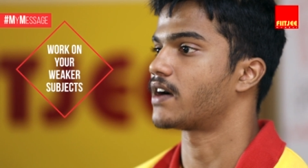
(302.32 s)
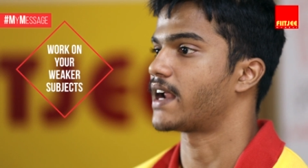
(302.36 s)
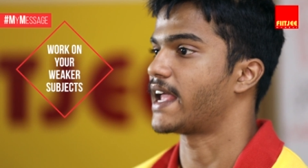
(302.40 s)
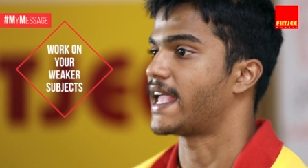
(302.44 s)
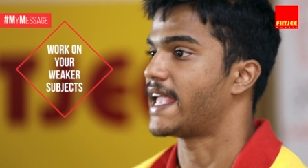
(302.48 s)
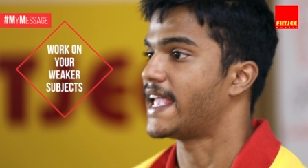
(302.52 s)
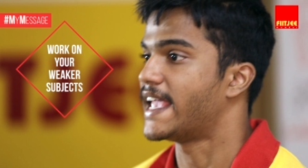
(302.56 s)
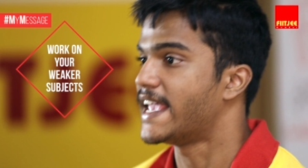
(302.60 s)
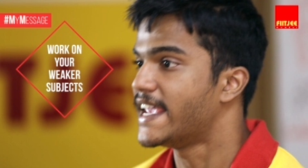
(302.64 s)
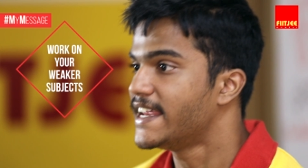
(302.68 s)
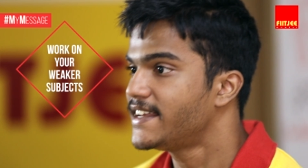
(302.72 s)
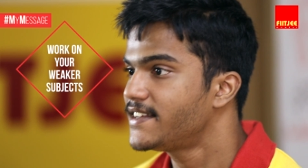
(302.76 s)
or
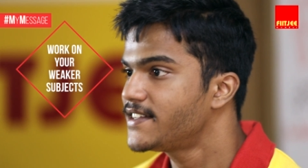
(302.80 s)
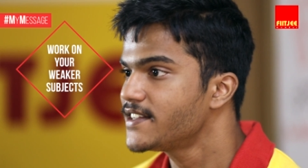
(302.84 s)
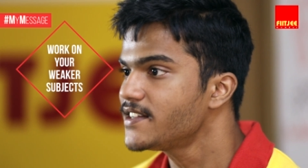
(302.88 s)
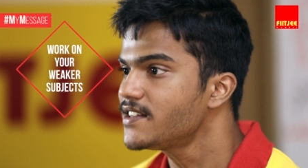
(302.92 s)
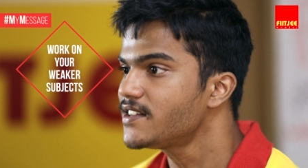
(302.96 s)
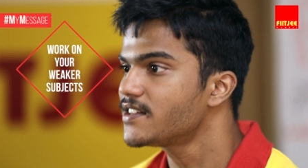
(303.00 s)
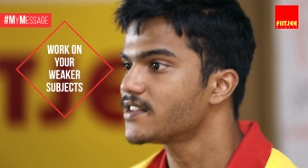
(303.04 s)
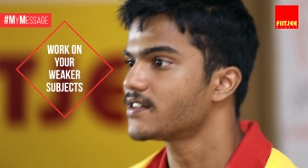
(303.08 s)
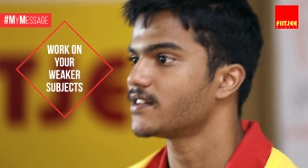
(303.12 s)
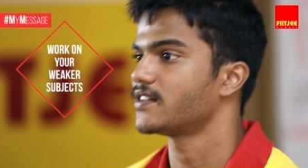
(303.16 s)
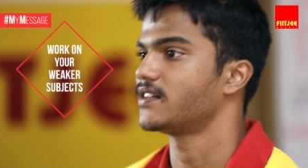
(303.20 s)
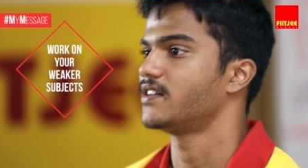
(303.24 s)
hate
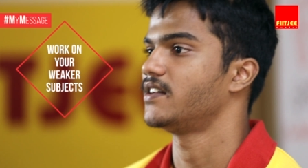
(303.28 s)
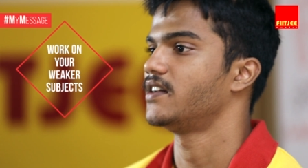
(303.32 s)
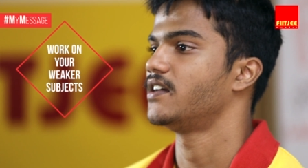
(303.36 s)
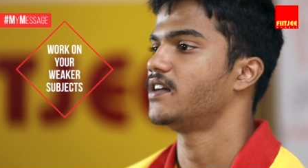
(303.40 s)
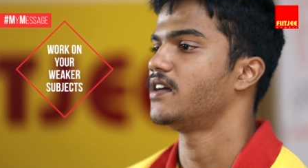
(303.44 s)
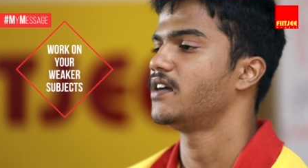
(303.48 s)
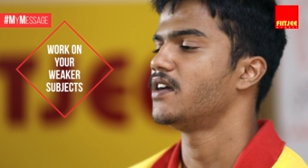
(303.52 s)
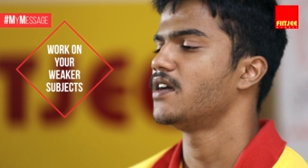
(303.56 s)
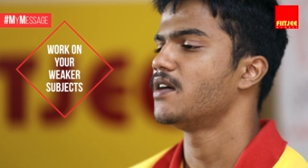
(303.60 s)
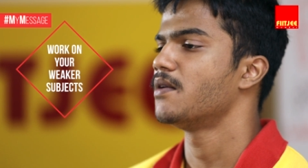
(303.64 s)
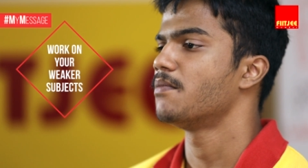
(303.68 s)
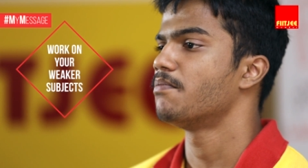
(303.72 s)
it,
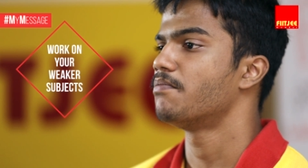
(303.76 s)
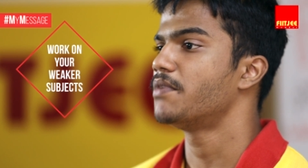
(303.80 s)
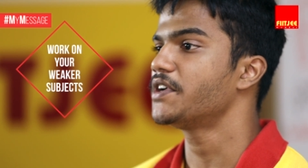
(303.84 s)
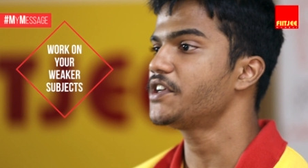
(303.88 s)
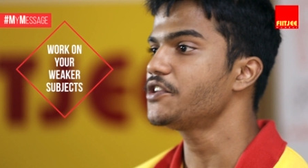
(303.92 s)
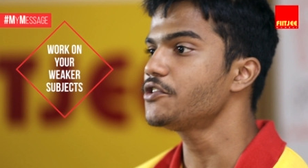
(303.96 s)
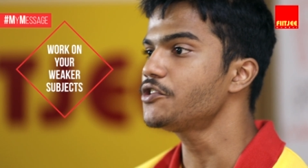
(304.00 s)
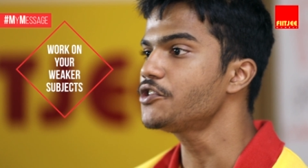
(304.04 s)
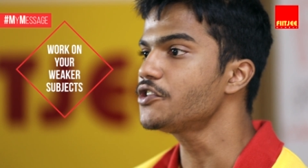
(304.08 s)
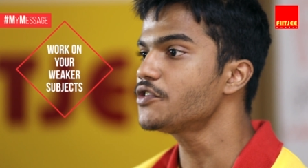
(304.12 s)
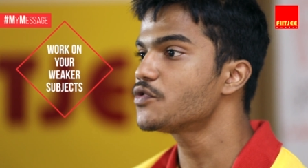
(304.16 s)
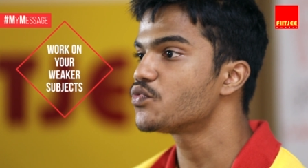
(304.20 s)

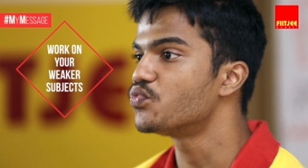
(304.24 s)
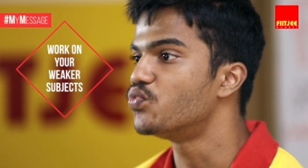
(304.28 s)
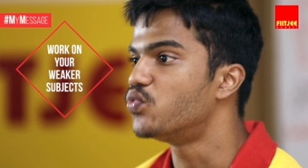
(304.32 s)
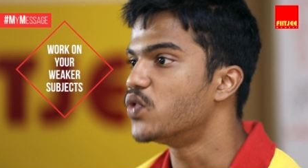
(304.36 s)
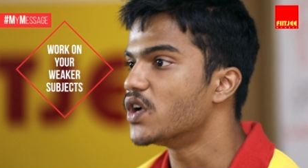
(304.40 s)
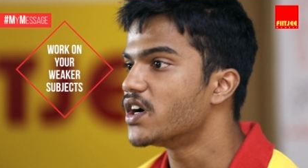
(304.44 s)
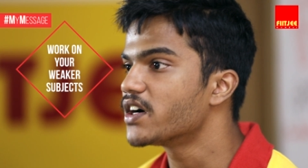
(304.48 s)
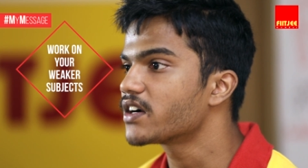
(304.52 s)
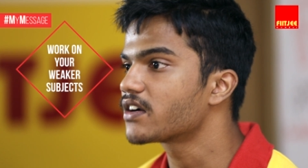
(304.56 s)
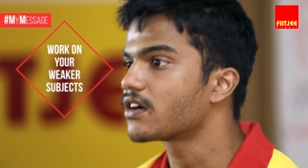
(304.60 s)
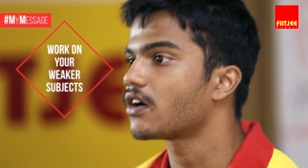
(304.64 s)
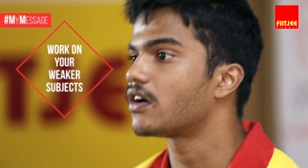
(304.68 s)
but you
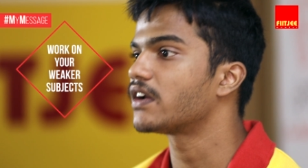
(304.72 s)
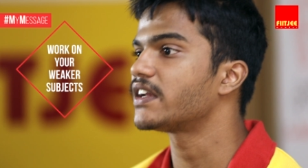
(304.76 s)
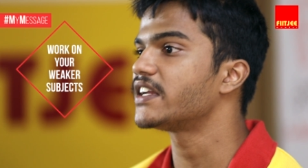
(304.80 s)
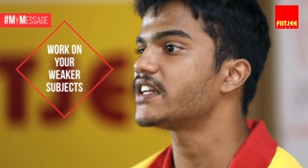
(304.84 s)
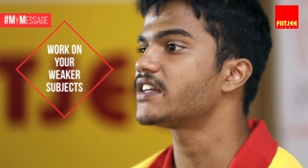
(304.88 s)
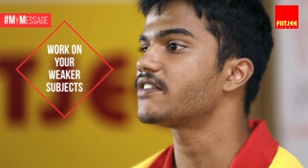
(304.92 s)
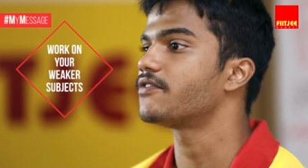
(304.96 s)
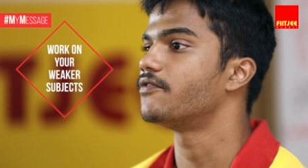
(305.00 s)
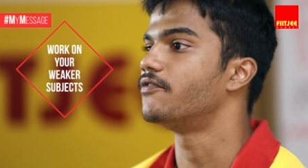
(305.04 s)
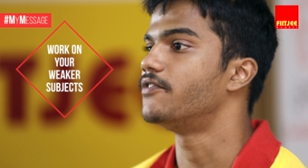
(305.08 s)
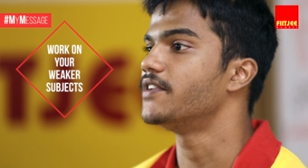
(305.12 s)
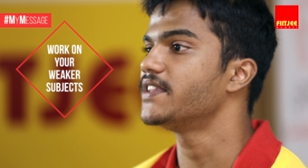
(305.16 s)
should work
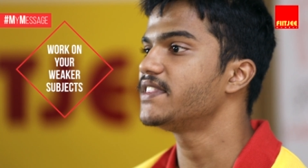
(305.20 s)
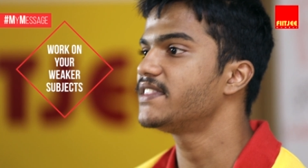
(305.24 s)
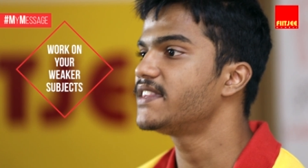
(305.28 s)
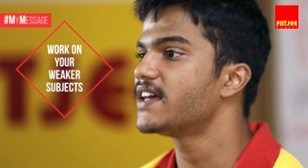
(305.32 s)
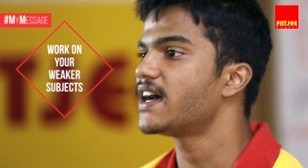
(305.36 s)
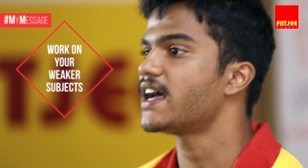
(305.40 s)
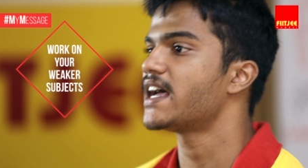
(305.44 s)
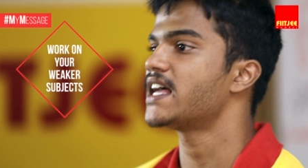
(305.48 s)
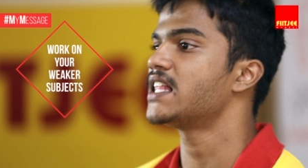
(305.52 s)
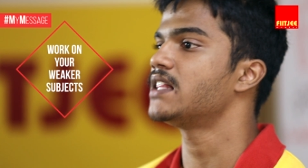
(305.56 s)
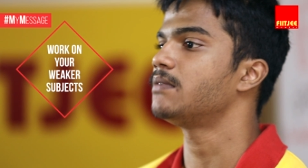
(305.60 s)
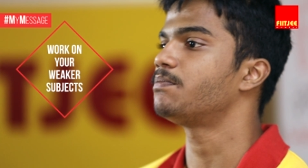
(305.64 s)
on it with
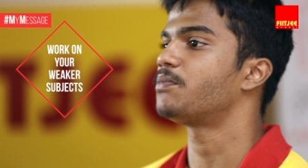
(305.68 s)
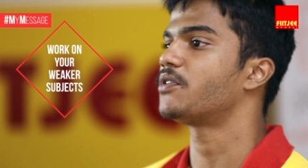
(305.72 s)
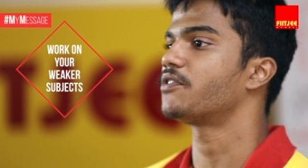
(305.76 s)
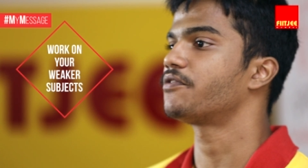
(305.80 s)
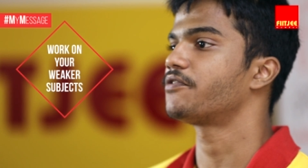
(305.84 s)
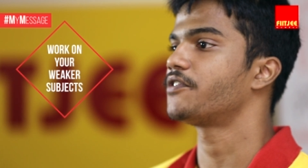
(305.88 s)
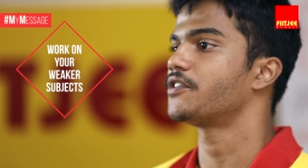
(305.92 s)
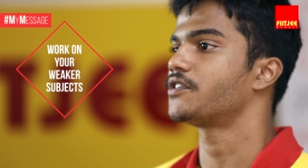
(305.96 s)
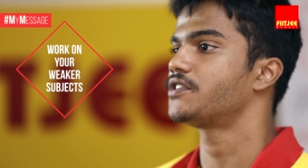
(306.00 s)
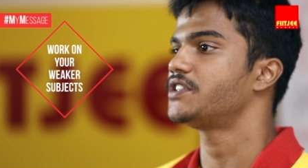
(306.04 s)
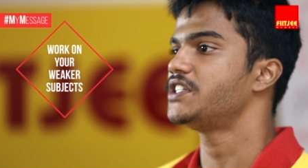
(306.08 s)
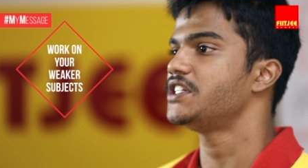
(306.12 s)
the help
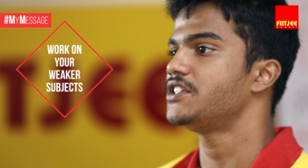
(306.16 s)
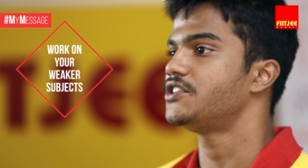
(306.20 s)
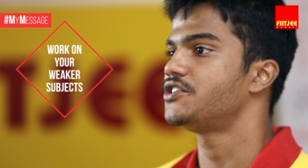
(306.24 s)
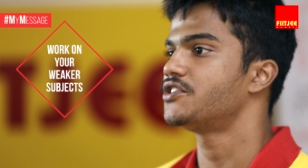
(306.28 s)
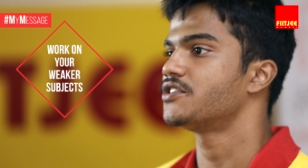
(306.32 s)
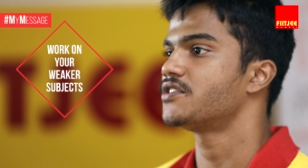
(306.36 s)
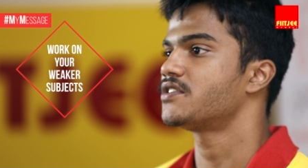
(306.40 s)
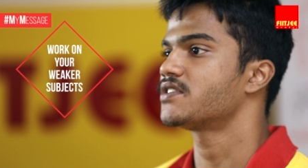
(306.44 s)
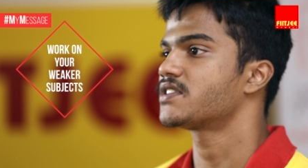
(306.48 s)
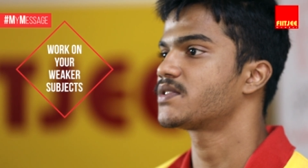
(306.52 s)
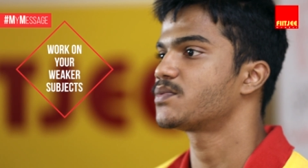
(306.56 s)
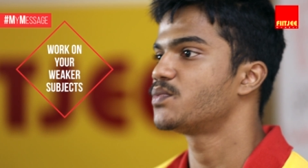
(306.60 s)
of your
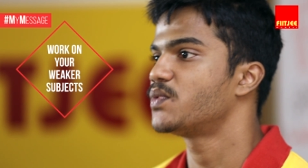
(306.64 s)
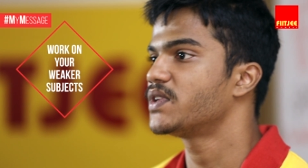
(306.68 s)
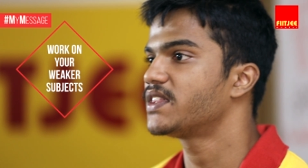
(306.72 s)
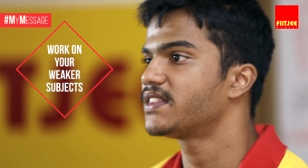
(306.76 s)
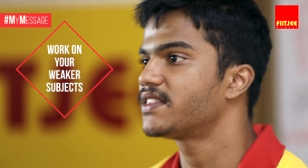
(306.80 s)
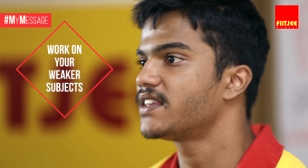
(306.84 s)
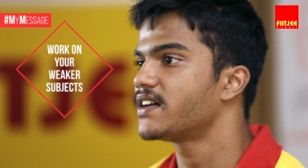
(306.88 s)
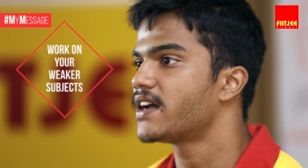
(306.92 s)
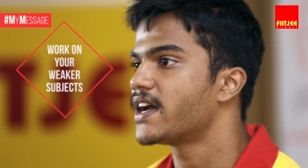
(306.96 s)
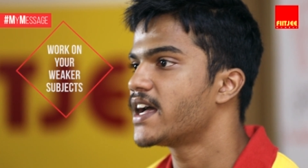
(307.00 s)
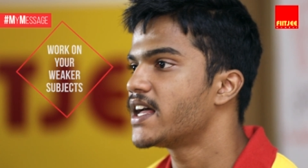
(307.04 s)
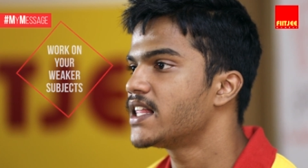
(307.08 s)
teachers,
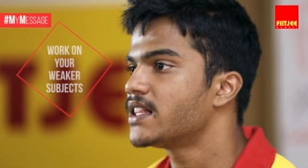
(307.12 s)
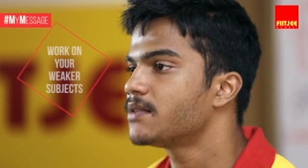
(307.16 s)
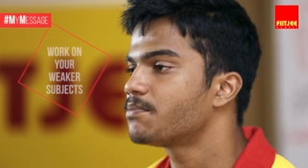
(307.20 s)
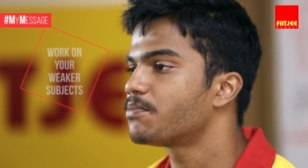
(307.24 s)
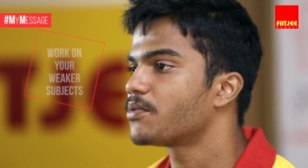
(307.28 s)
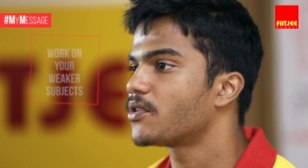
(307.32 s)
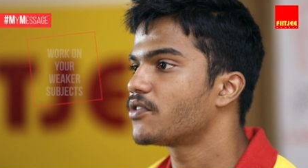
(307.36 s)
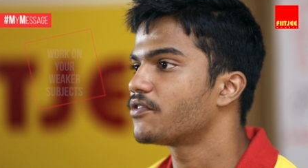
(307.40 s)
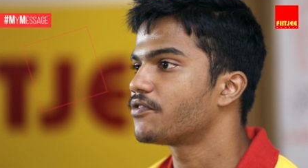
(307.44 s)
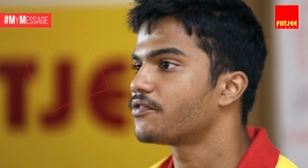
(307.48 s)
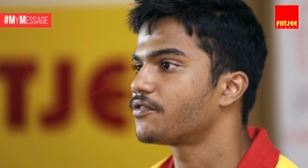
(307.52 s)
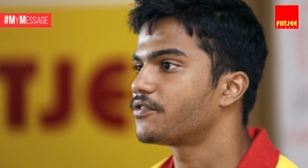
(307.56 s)
with the
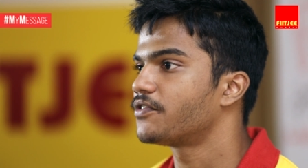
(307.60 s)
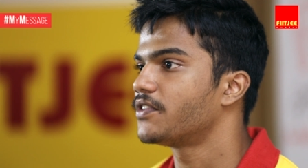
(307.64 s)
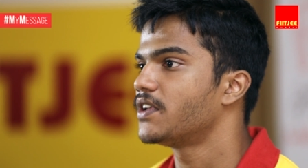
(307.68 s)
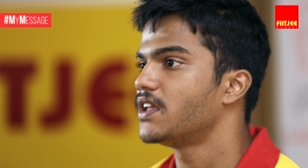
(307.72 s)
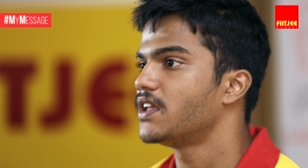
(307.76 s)
help of